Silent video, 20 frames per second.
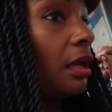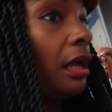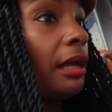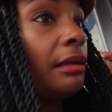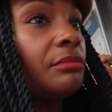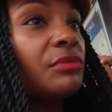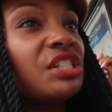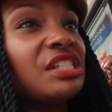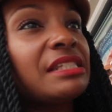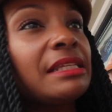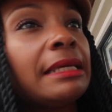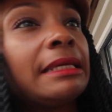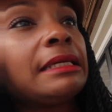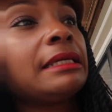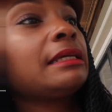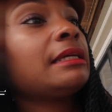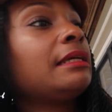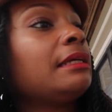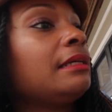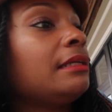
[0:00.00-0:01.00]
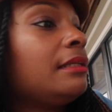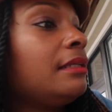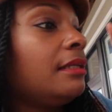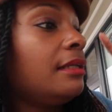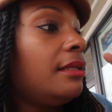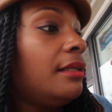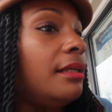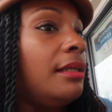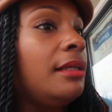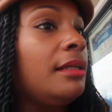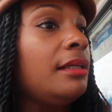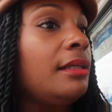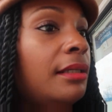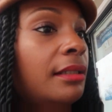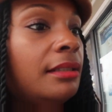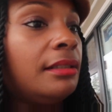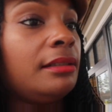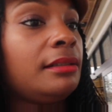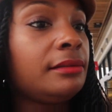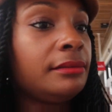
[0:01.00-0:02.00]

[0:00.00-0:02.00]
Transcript: I'm saying it, and